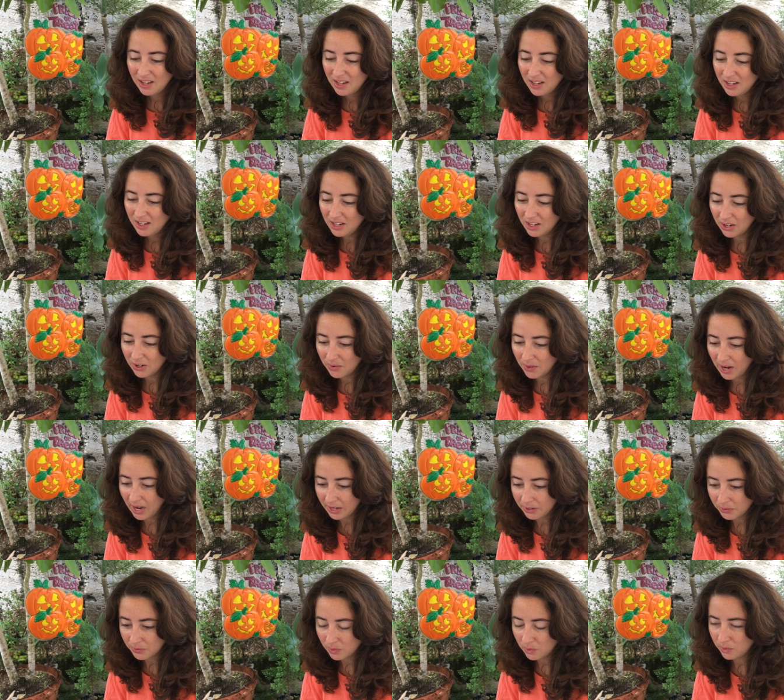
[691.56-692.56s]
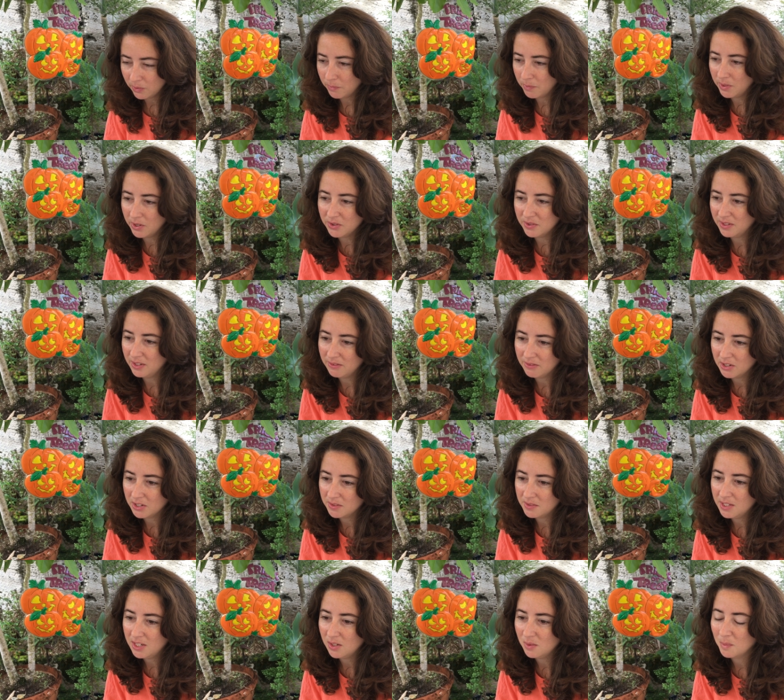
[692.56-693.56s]
you know, I don't know if there's even a
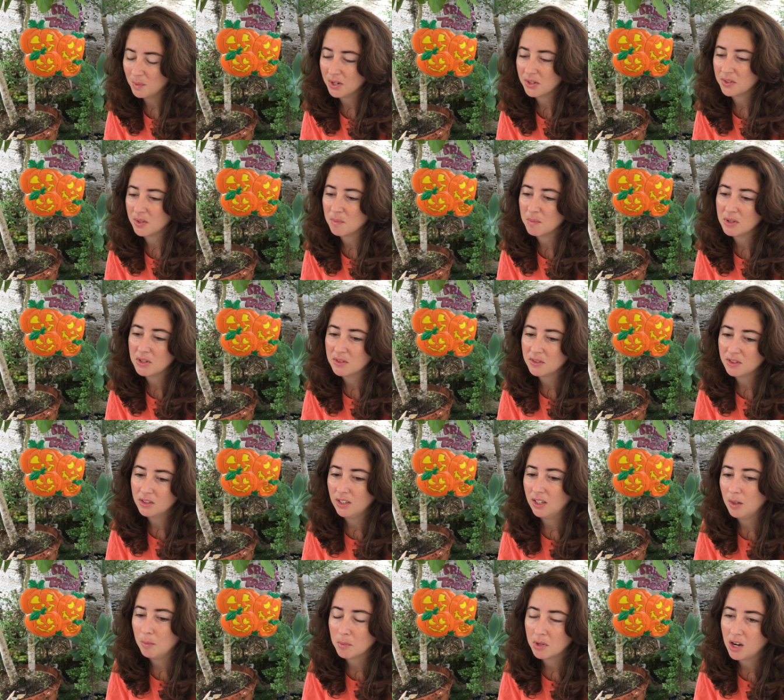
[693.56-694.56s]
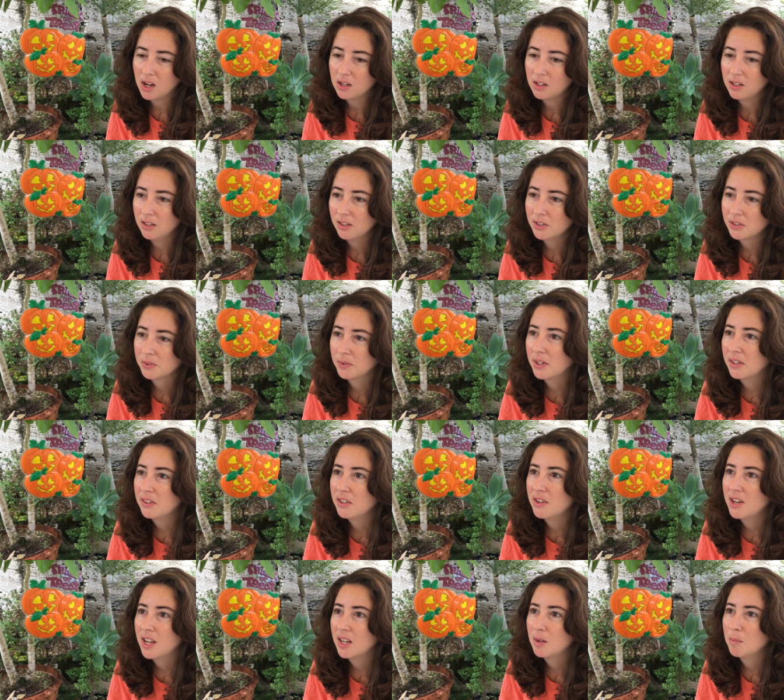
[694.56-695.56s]
scene where someone's slinging binoculars around
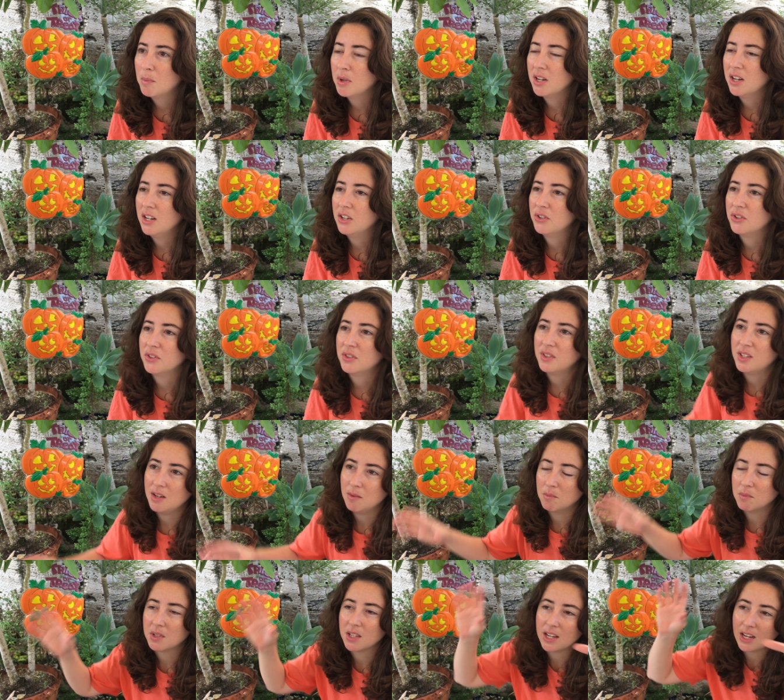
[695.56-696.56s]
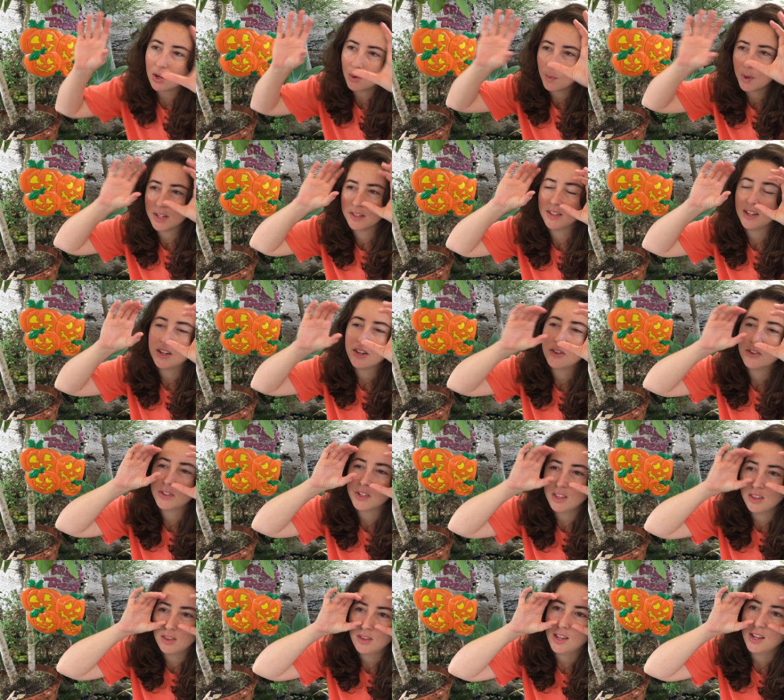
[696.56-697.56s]
their neck, but it just seems like a Wes
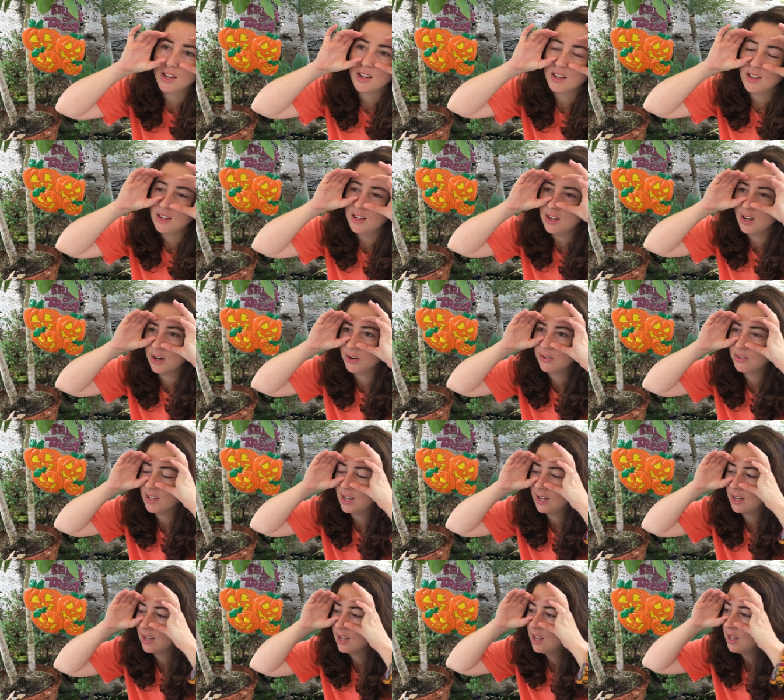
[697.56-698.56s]
Anderson thing, you know, like